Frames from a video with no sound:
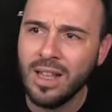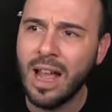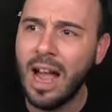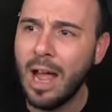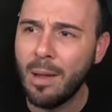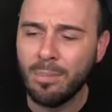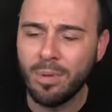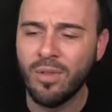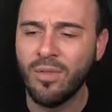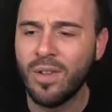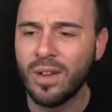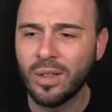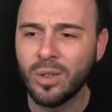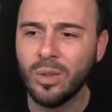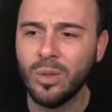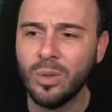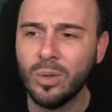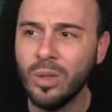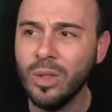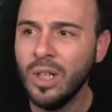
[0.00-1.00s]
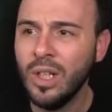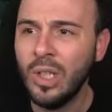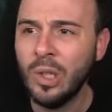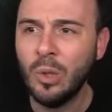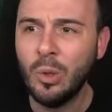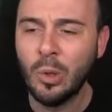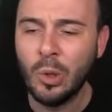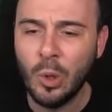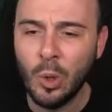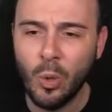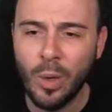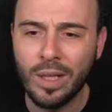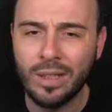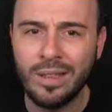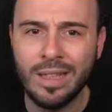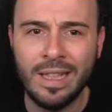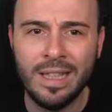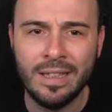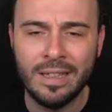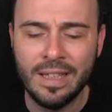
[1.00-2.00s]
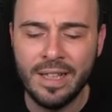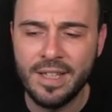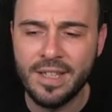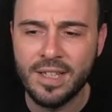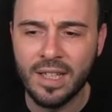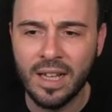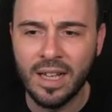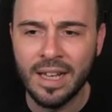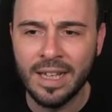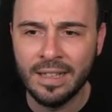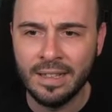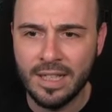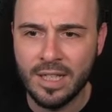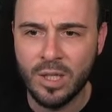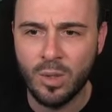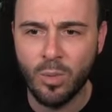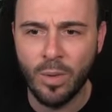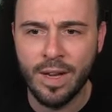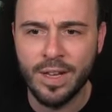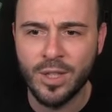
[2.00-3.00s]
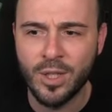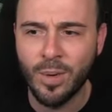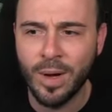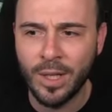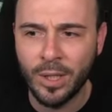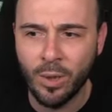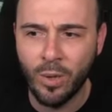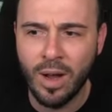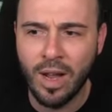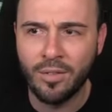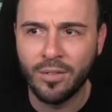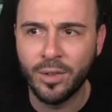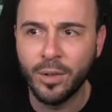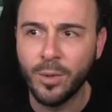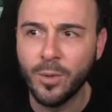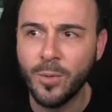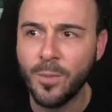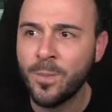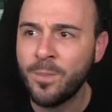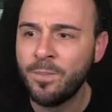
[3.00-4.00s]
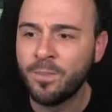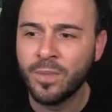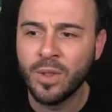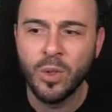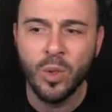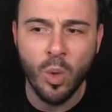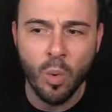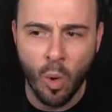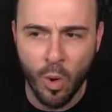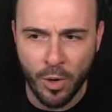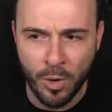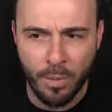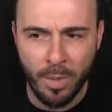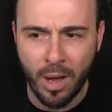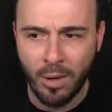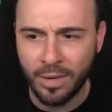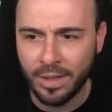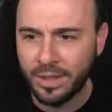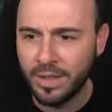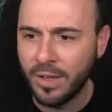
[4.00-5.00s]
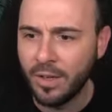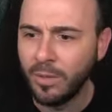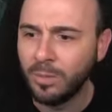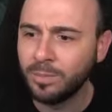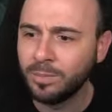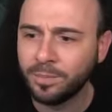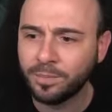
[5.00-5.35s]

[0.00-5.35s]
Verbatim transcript: I prefer to to do it in this uh, in this way so I don't have to to worry about it, you know.